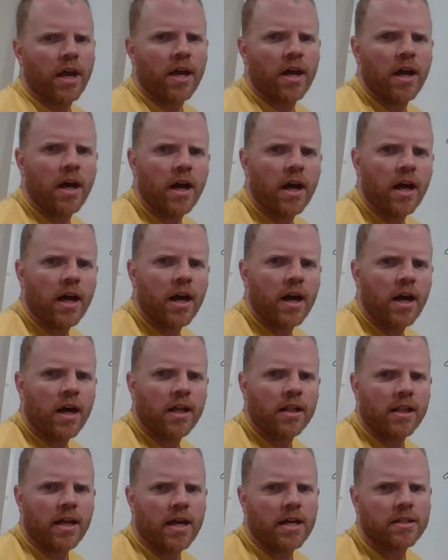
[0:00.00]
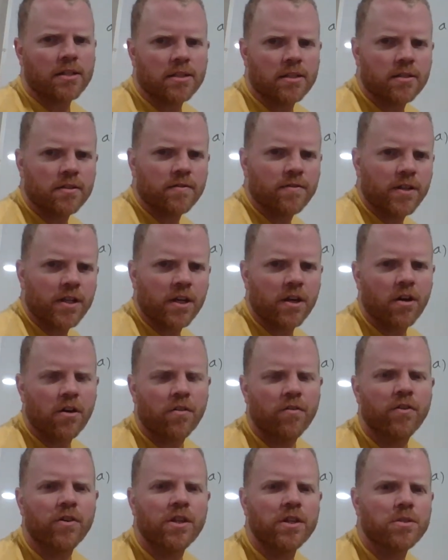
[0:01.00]
Last video
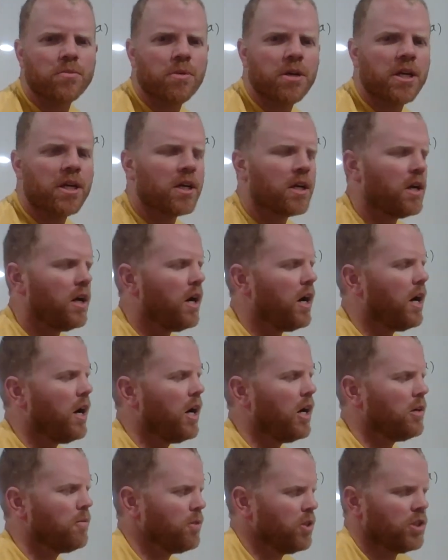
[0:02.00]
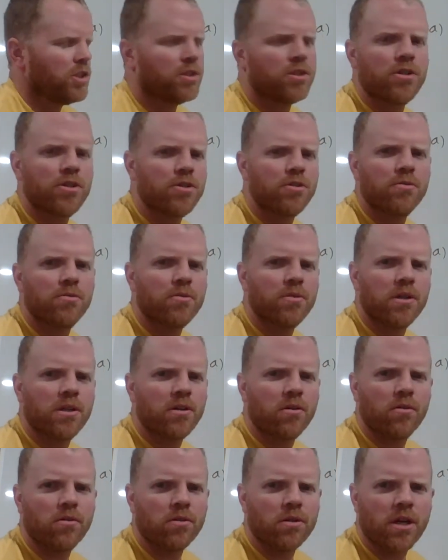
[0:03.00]
for this week, we just do an
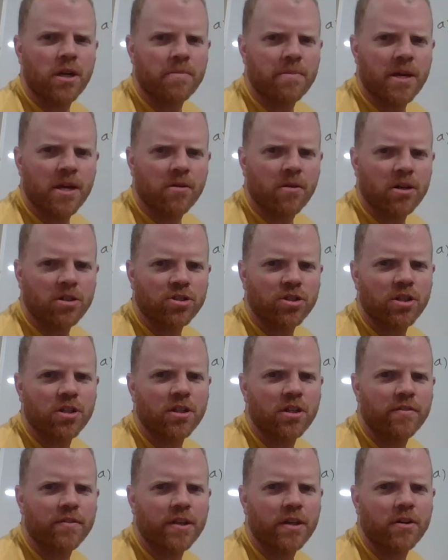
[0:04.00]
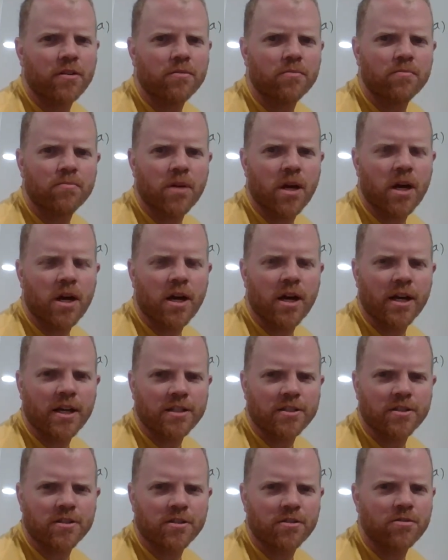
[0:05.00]
old AP question, even though I
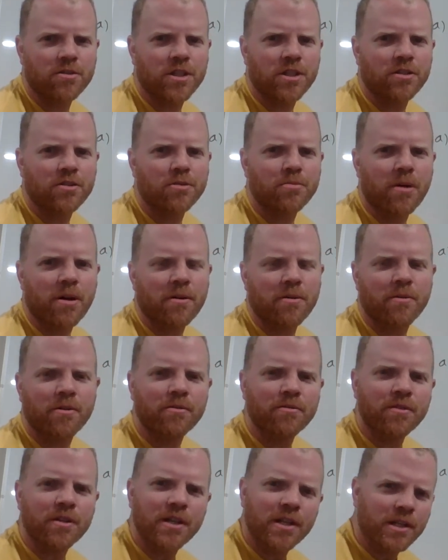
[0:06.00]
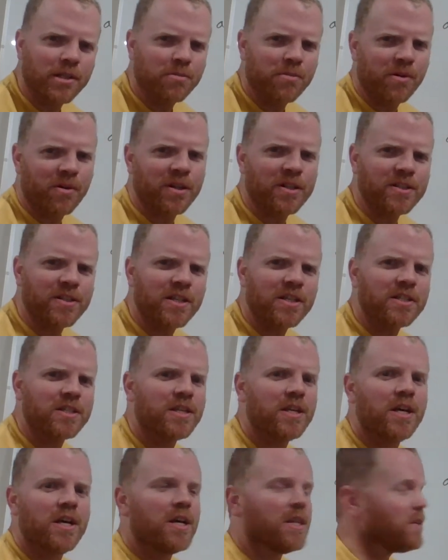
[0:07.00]
guess you seniors probably won't experience this.
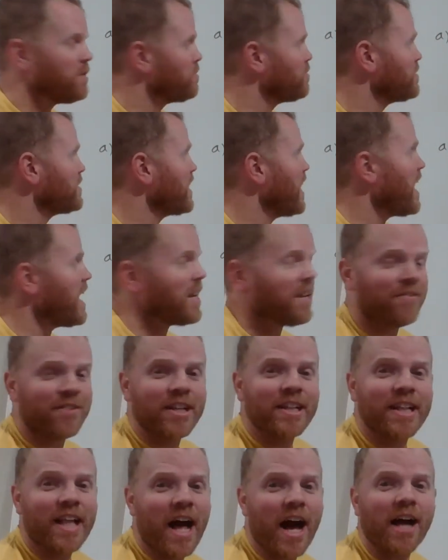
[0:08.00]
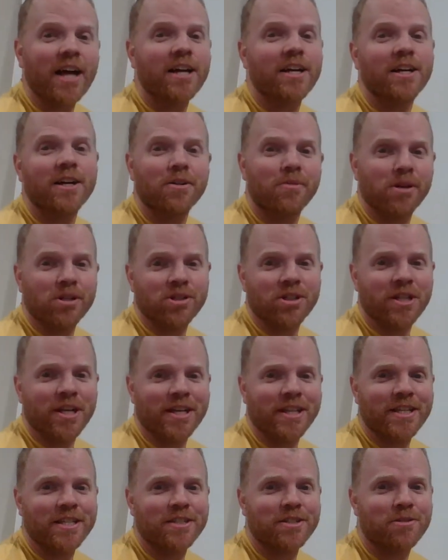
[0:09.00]
This was kind of a lock, a question like
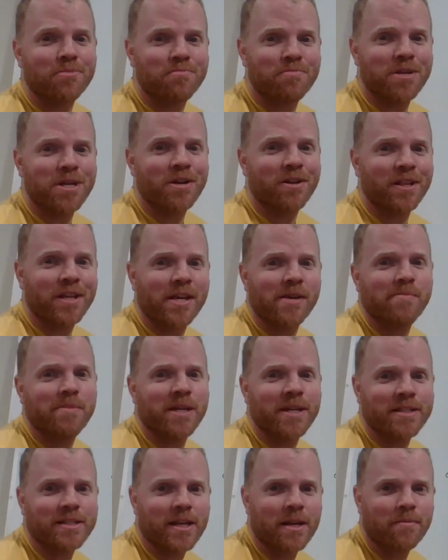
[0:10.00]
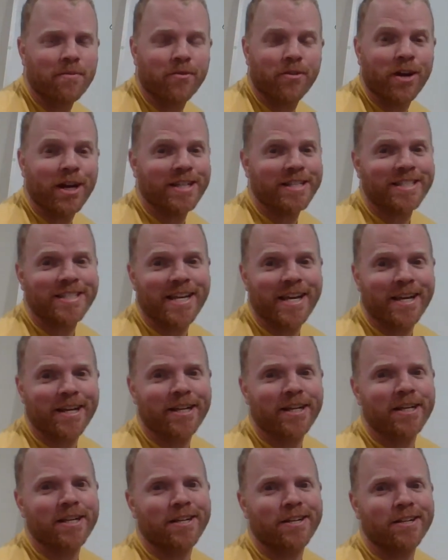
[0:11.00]
this, to be on the AP exam if you got to take it
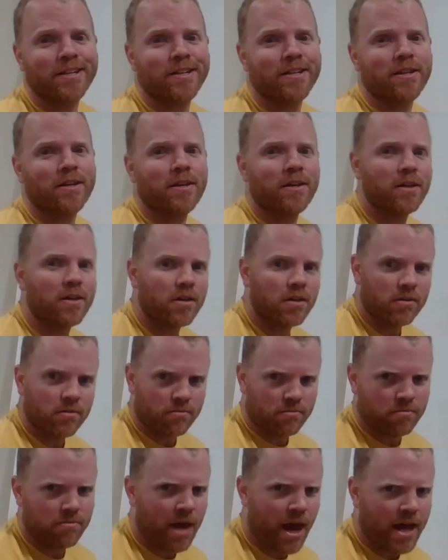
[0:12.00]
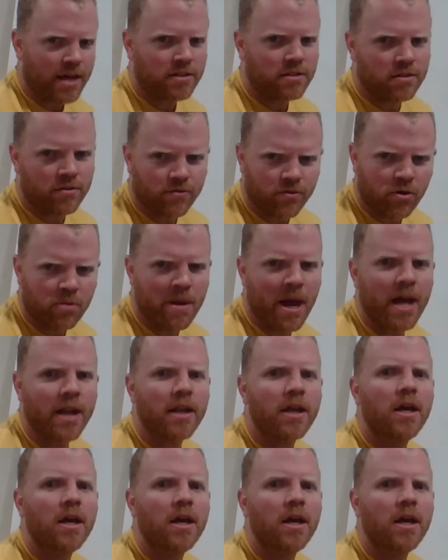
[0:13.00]
in the past format.